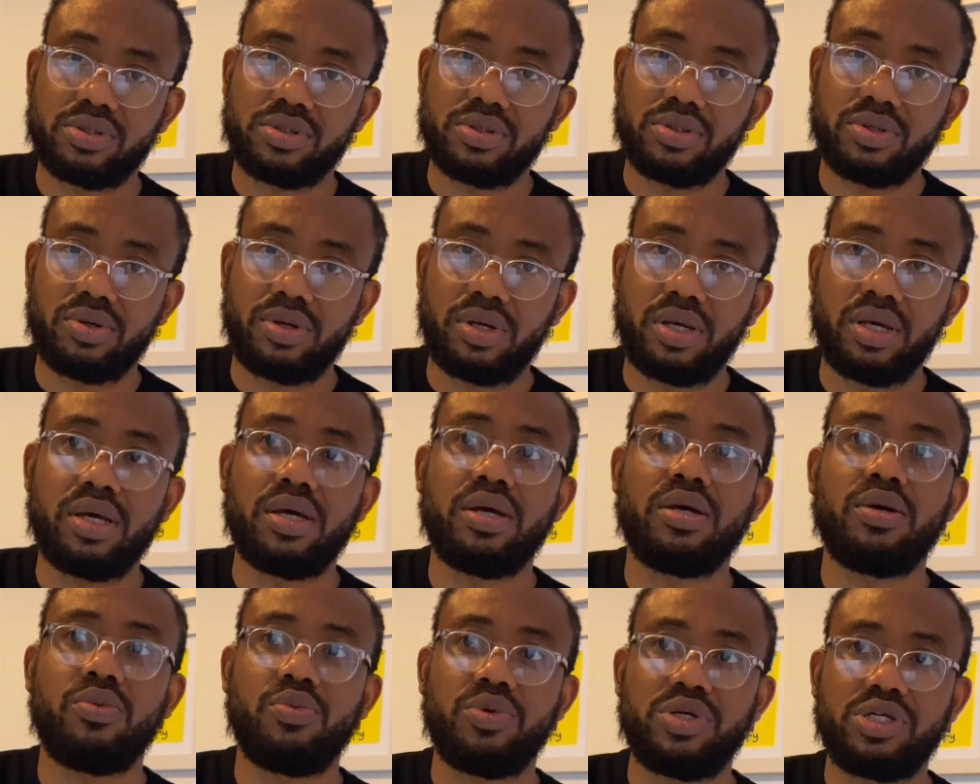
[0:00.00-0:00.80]
okay,
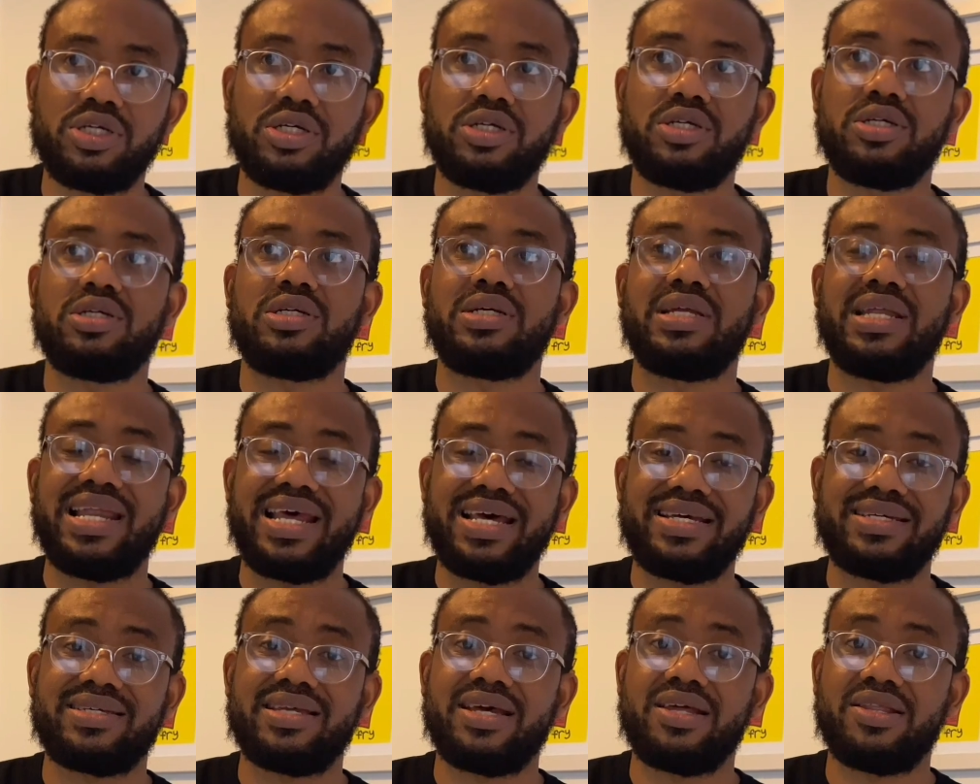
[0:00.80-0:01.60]
which is less
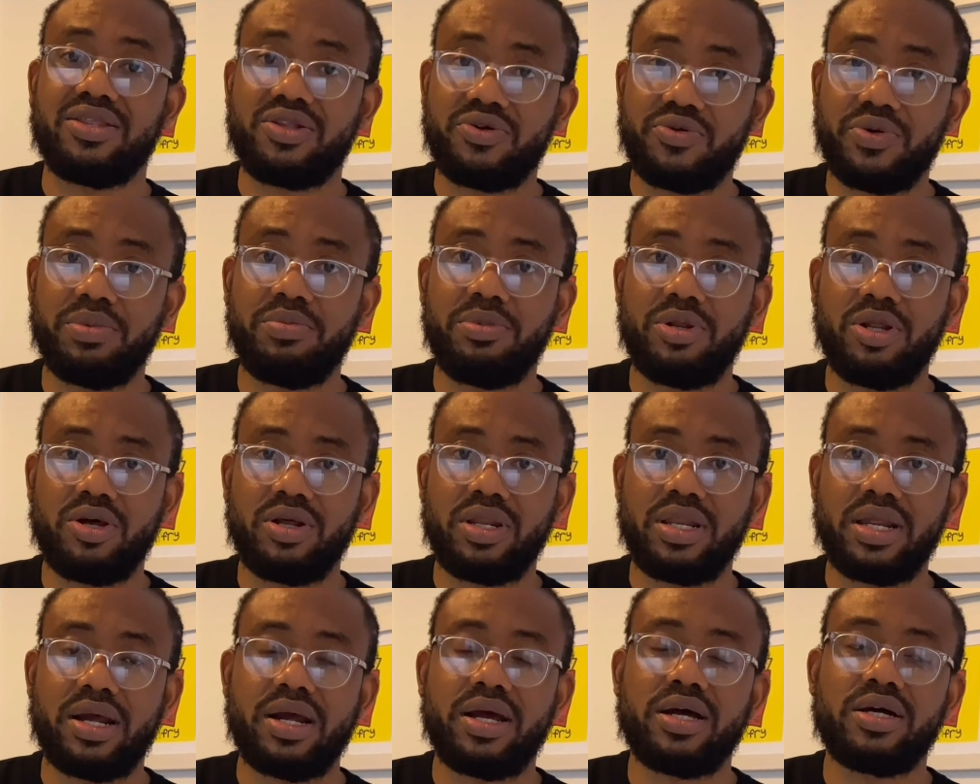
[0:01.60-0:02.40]
than 3 million
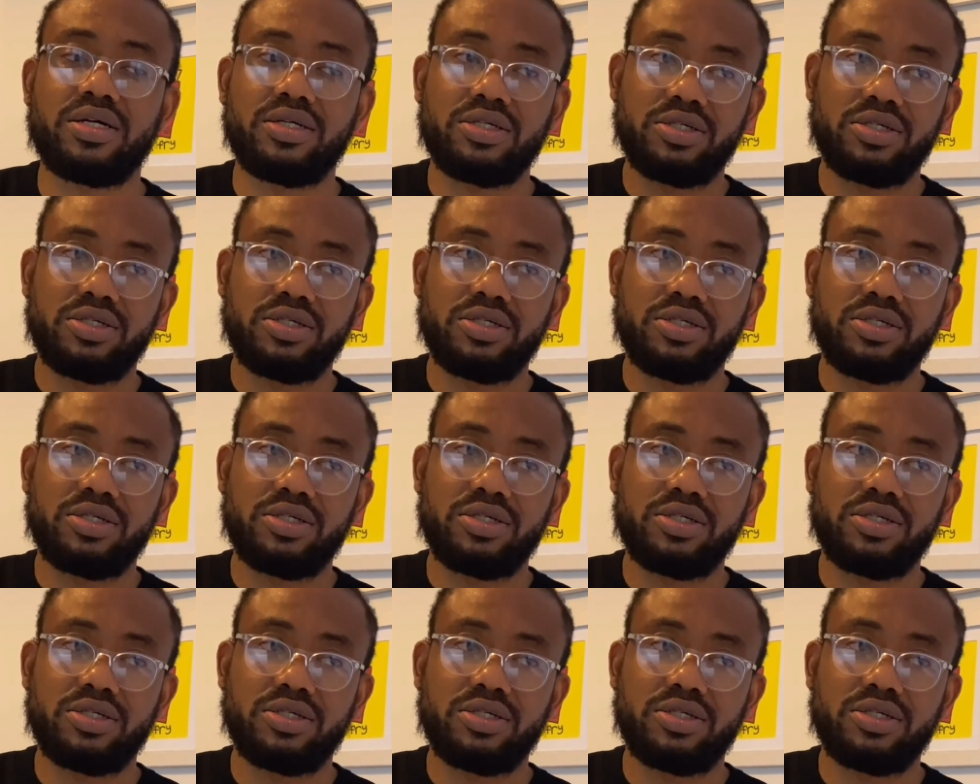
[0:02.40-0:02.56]
naira,